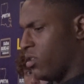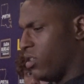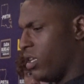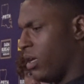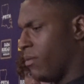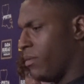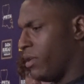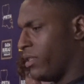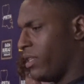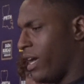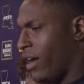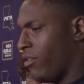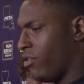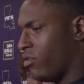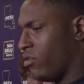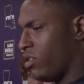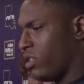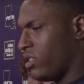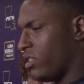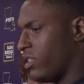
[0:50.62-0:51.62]
doubling down
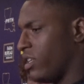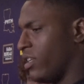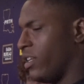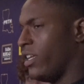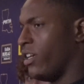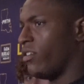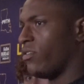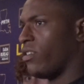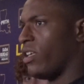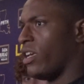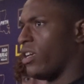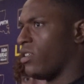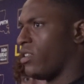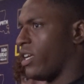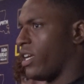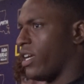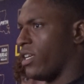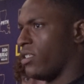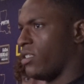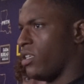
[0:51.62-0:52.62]
on just the little things,
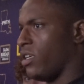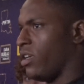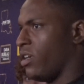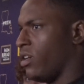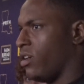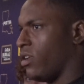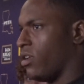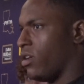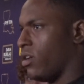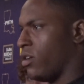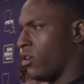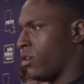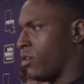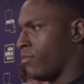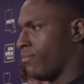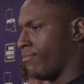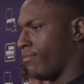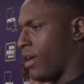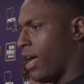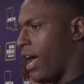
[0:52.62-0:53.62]
like I said, um,
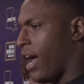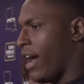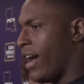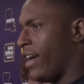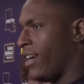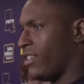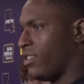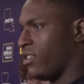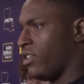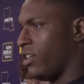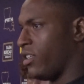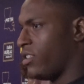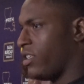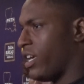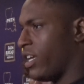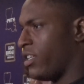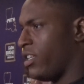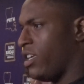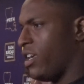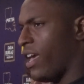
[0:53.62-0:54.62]
eyes, good
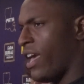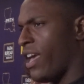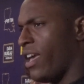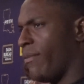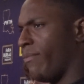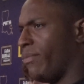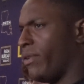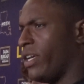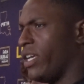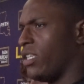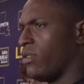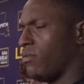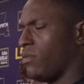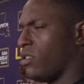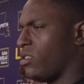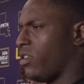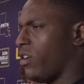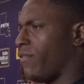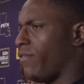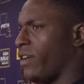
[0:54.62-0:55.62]
technique, hand placement,
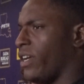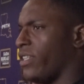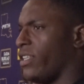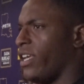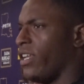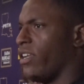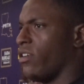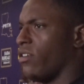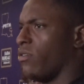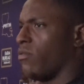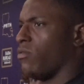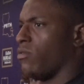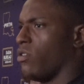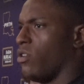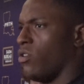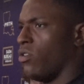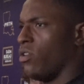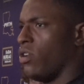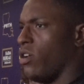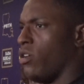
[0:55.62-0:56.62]
stuff like that, it'll
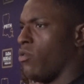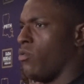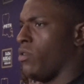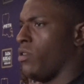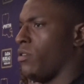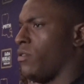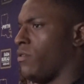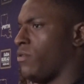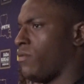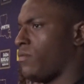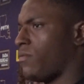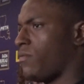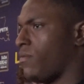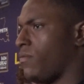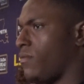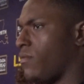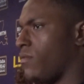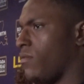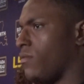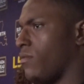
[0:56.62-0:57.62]
go a long way. Does he
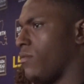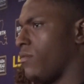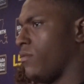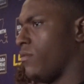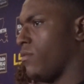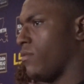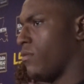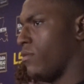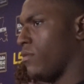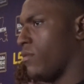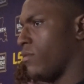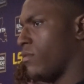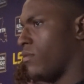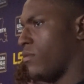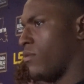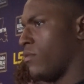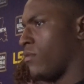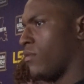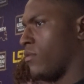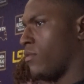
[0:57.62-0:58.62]
speak the language
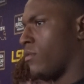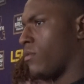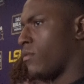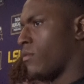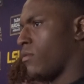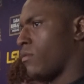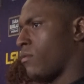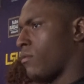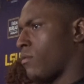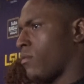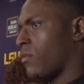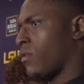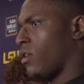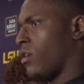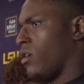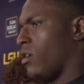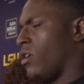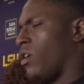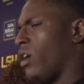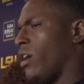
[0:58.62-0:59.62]

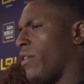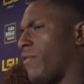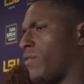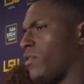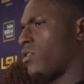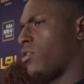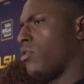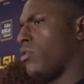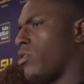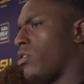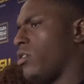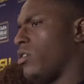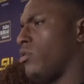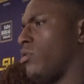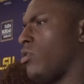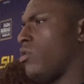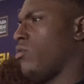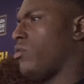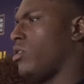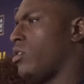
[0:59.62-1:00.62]
Yeah, for sure. You
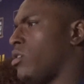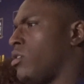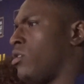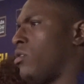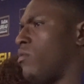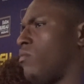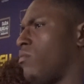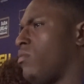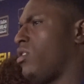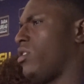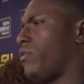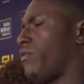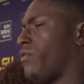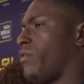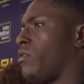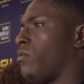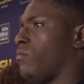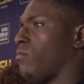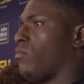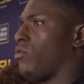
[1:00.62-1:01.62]
know, um, just
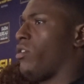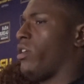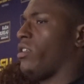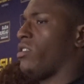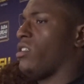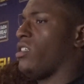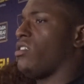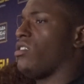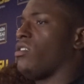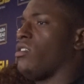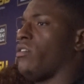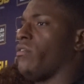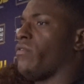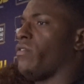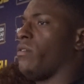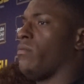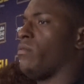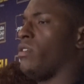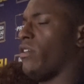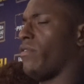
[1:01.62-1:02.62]
from transitioning
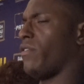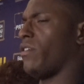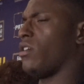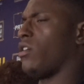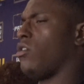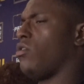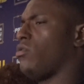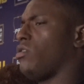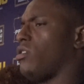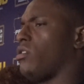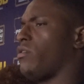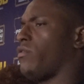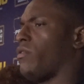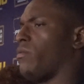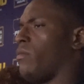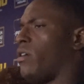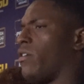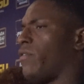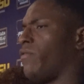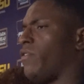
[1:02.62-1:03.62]
from different coaches
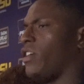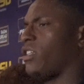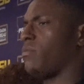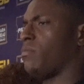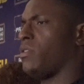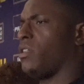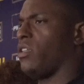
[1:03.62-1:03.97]
from our freshman